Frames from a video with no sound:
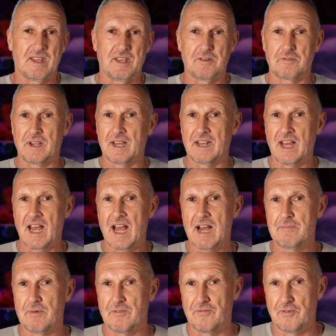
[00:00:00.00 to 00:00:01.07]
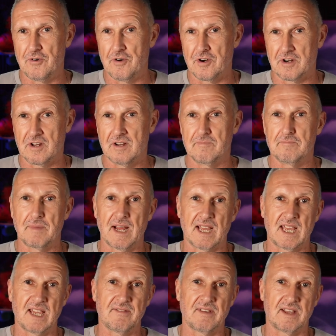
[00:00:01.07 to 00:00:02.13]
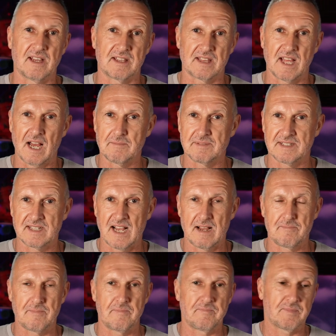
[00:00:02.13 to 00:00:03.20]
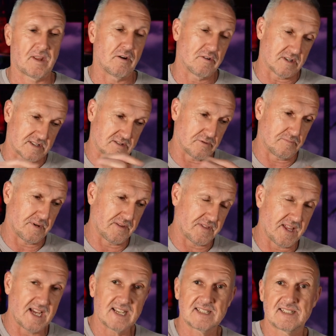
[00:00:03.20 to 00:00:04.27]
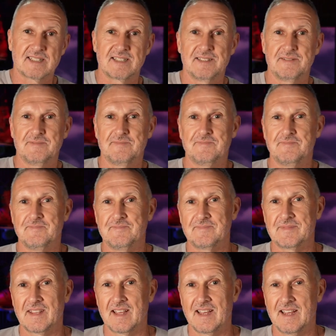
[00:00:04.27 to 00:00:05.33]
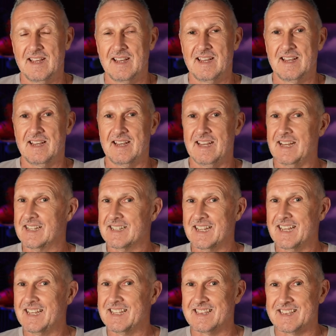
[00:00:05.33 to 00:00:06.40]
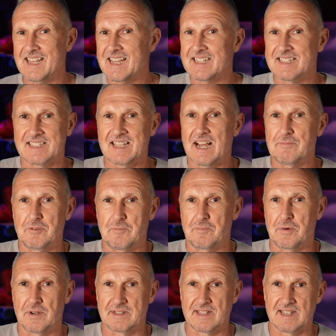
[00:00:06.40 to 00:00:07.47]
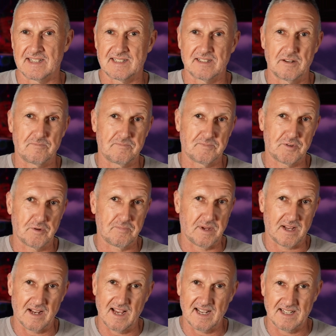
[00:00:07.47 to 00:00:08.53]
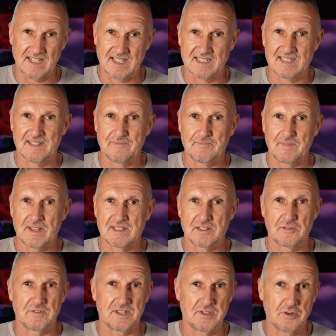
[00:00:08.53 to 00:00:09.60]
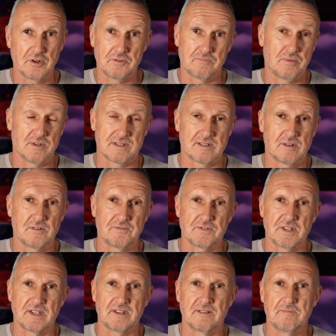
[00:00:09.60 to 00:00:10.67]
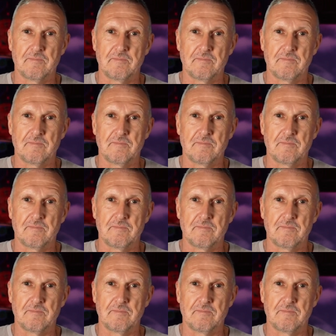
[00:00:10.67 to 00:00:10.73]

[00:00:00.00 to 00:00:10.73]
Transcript: You can help our work by giving a thumbs up or a super thanks. And it takes time to process a topic like this, so we don't post often.